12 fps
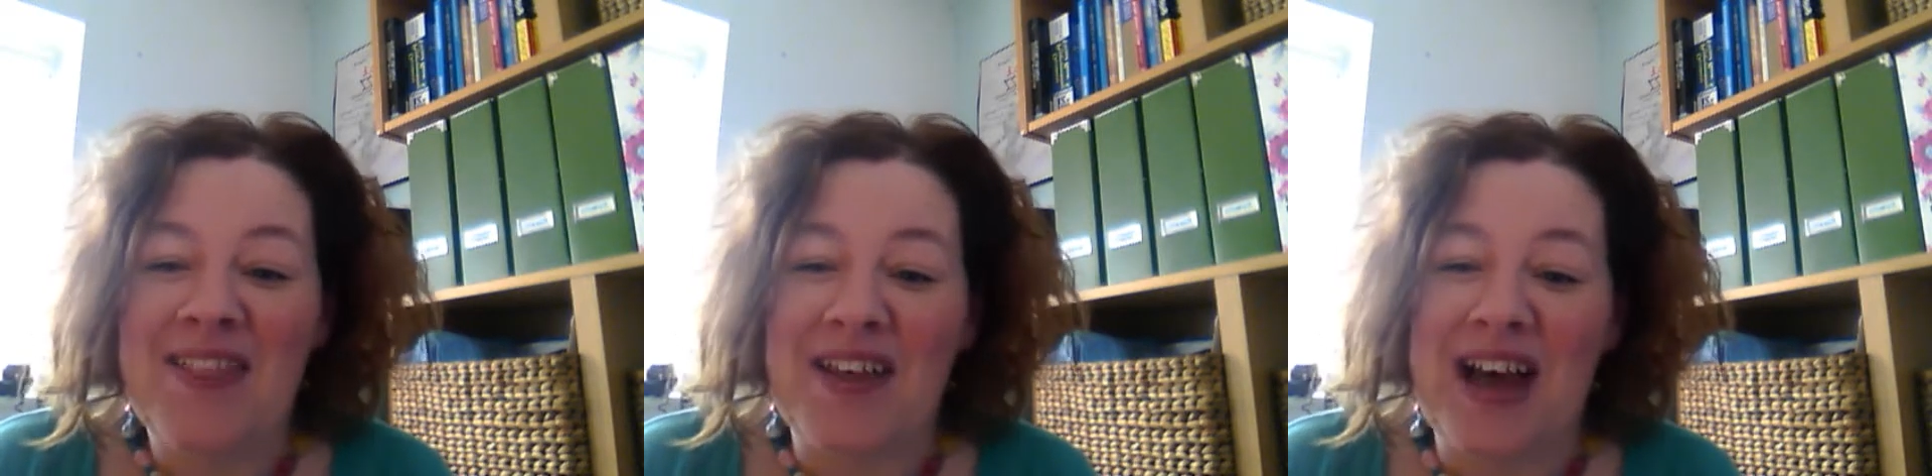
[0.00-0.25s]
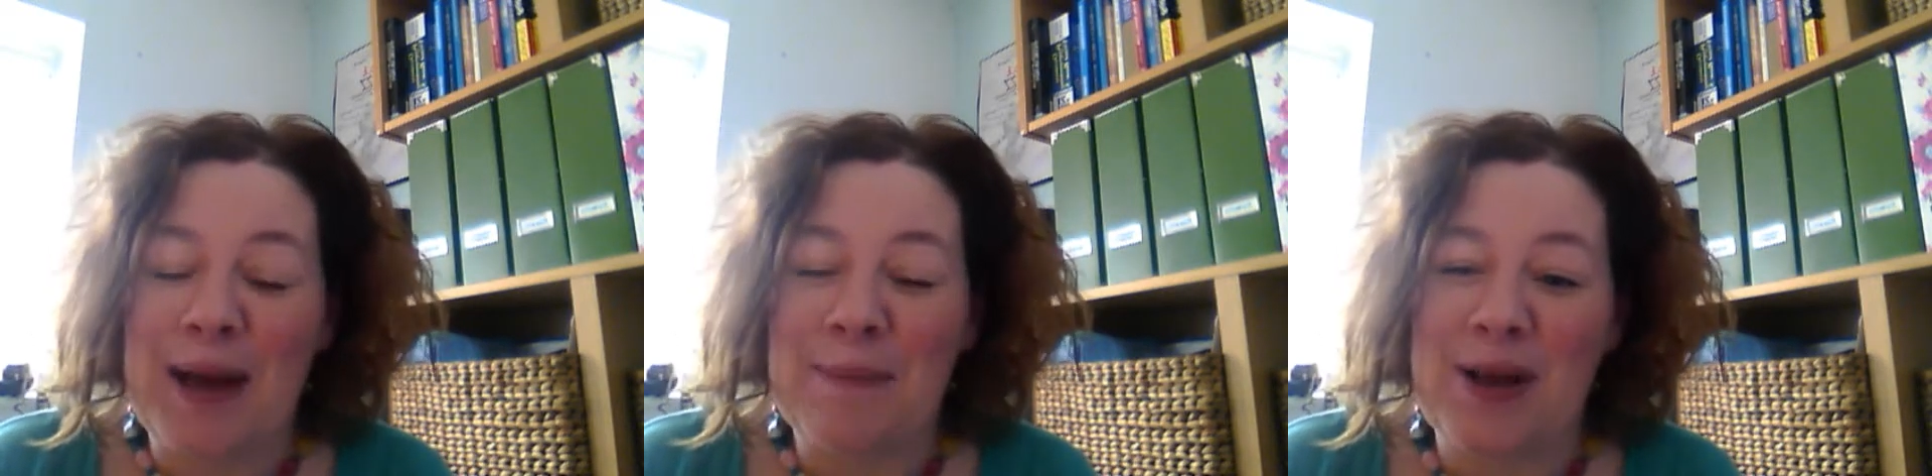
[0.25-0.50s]

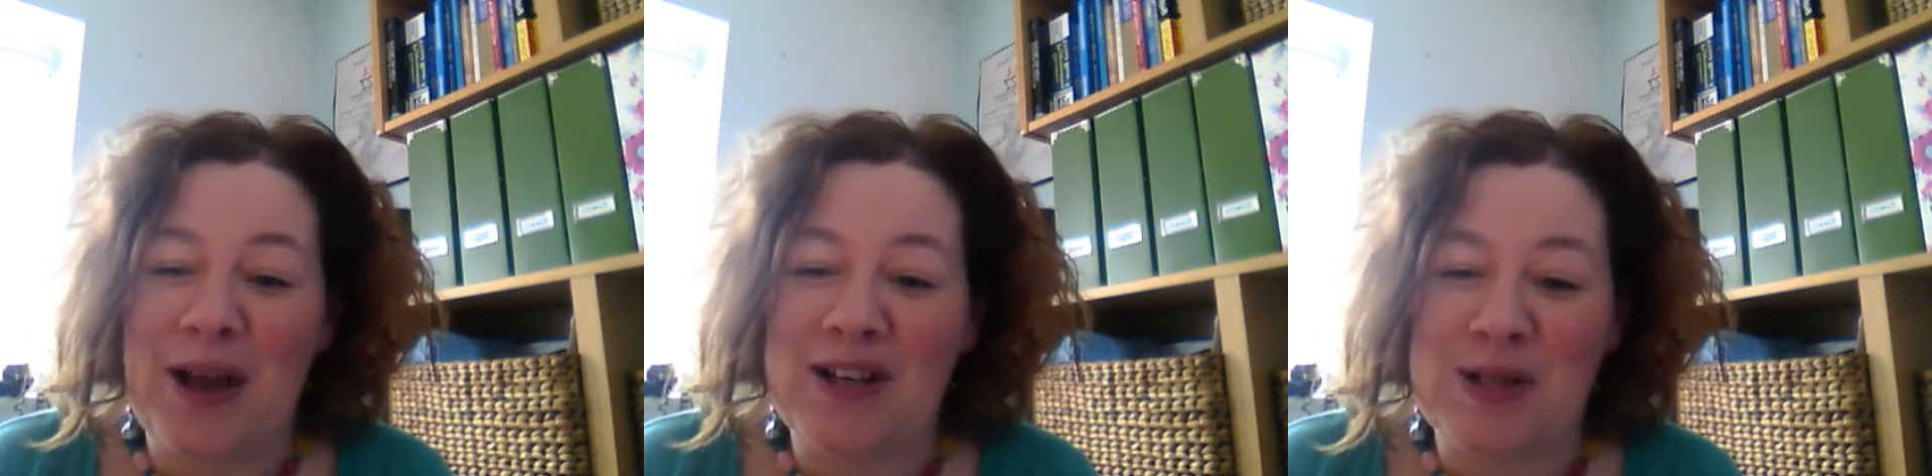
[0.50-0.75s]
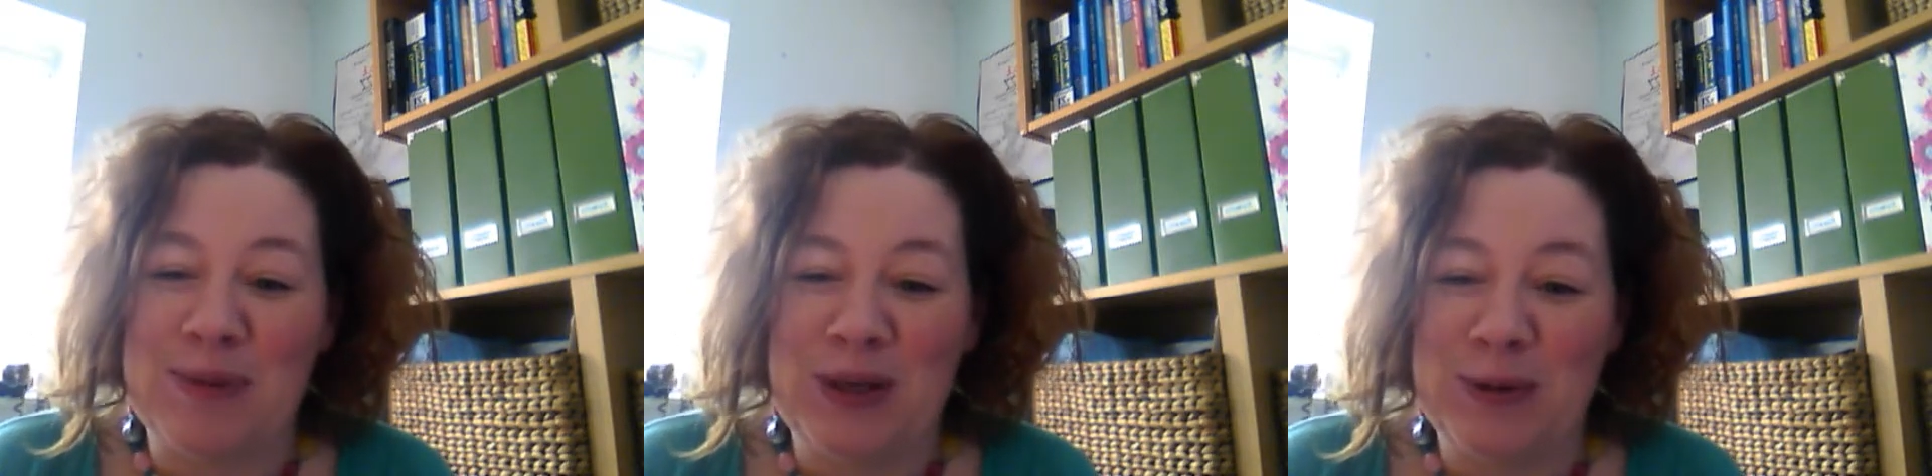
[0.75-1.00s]
that I'm going
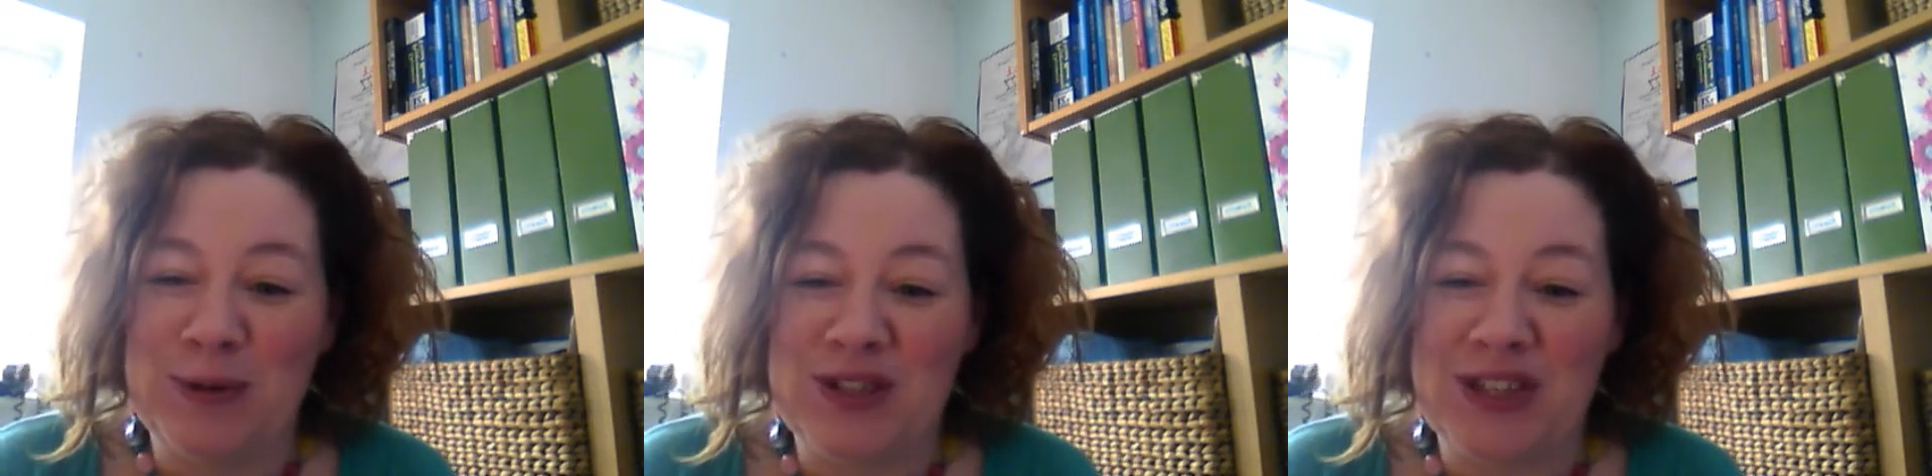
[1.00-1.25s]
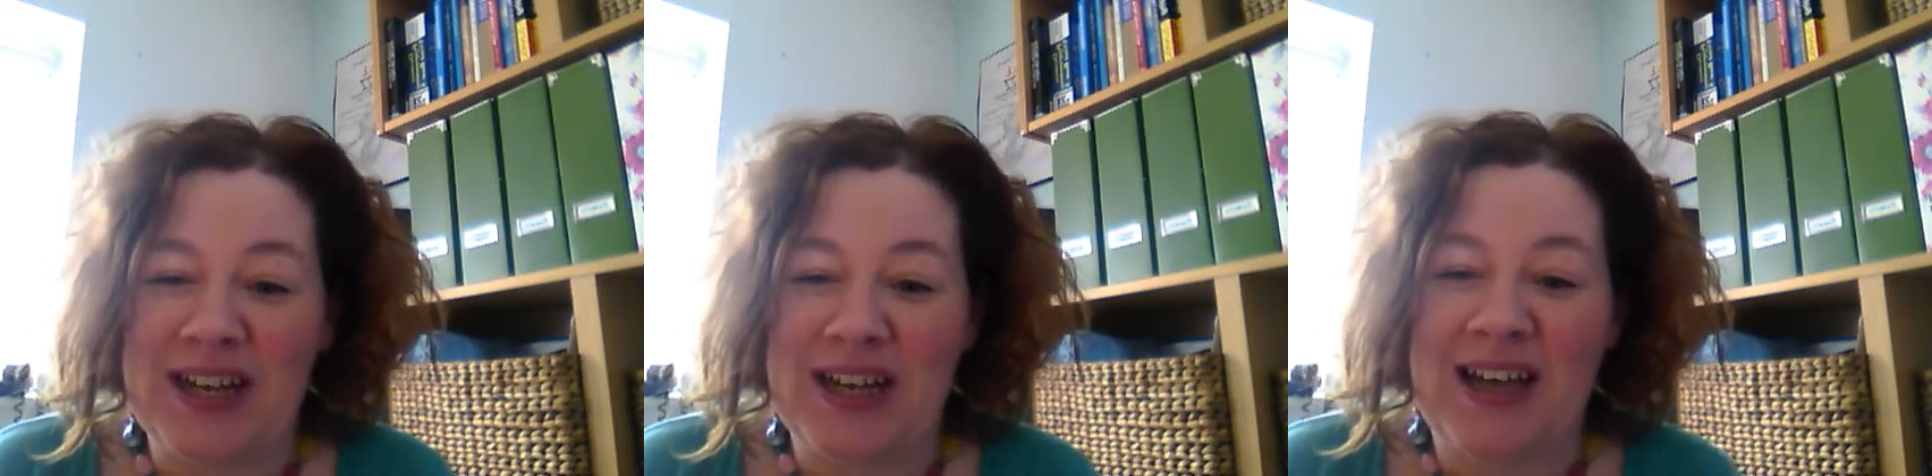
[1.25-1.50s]
to be
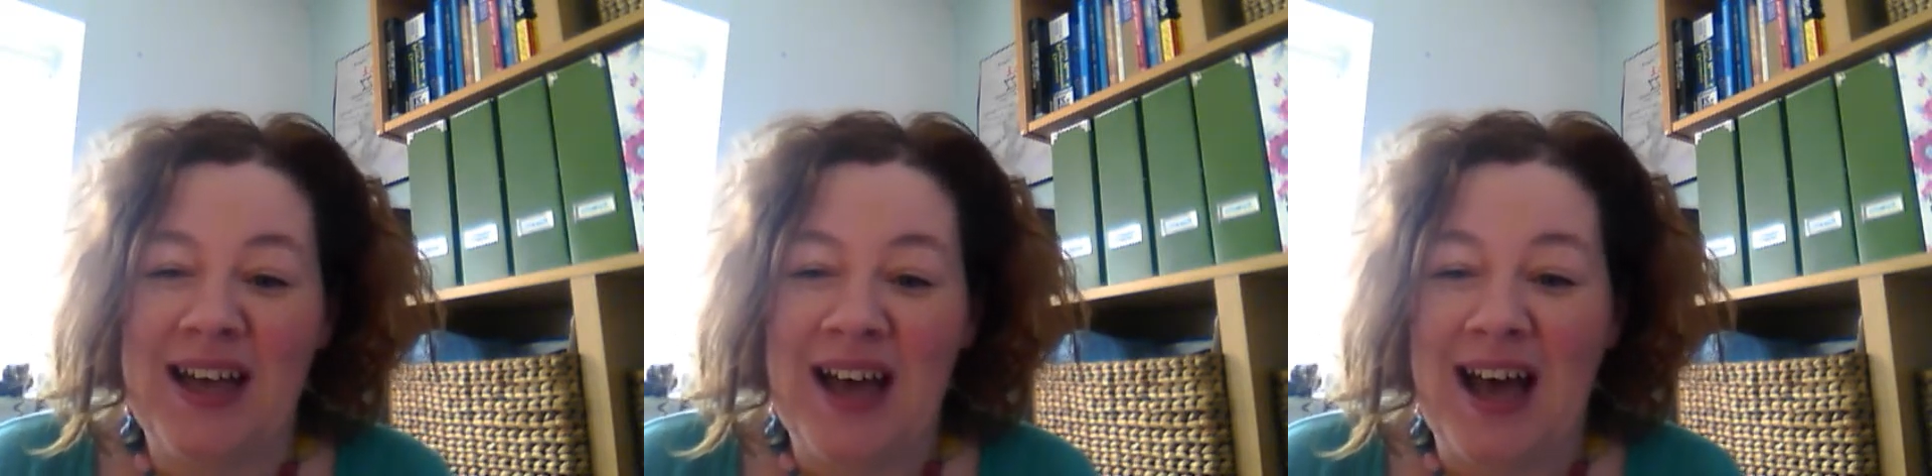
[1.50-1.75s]
launching